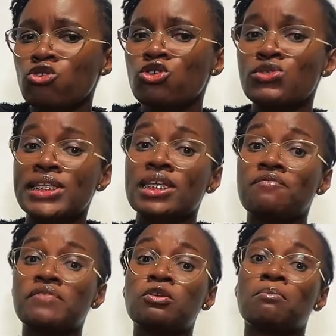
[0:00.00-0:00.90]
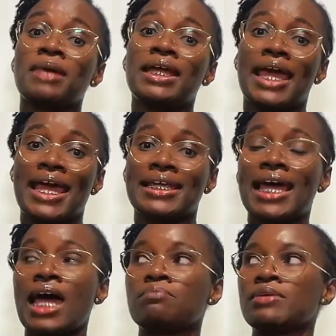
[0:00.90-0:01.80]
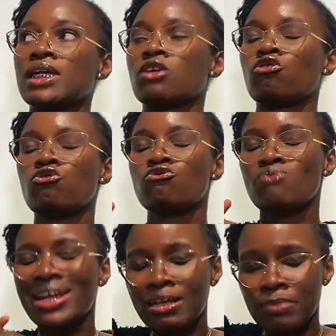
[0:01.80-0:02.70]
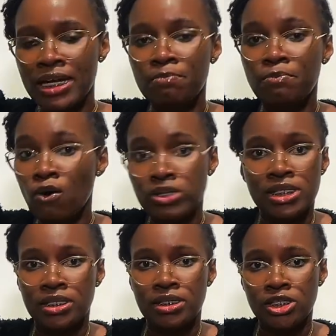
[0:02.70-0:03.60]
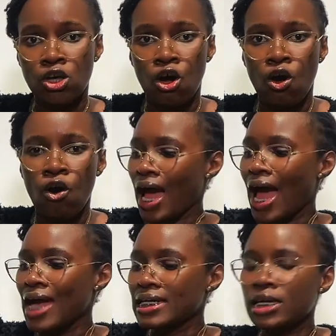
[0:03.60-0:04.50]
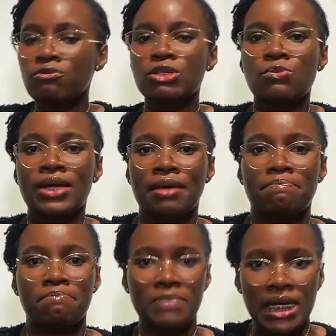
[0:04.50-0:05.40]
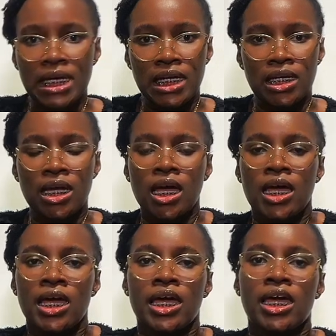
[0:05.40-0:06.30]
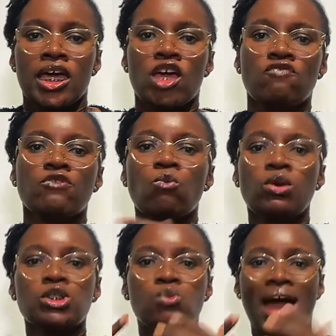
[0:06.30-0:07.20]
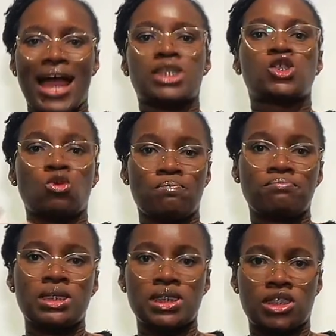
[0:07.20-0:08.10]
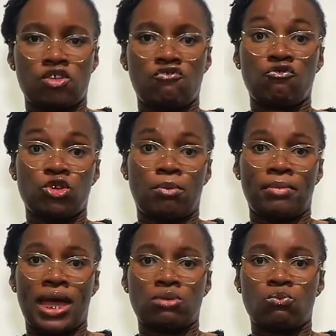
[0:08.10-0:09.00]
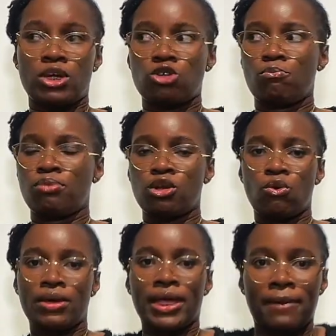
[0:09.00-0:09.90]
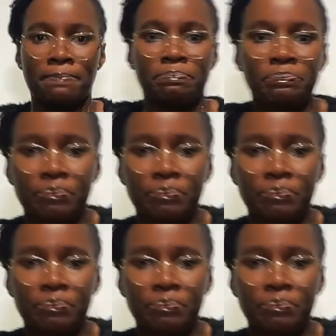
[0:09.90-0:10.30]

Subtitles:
that you use in giving your man head can be incredibly important. And here is what I mean. If you want to act submissive for your man when you blow him,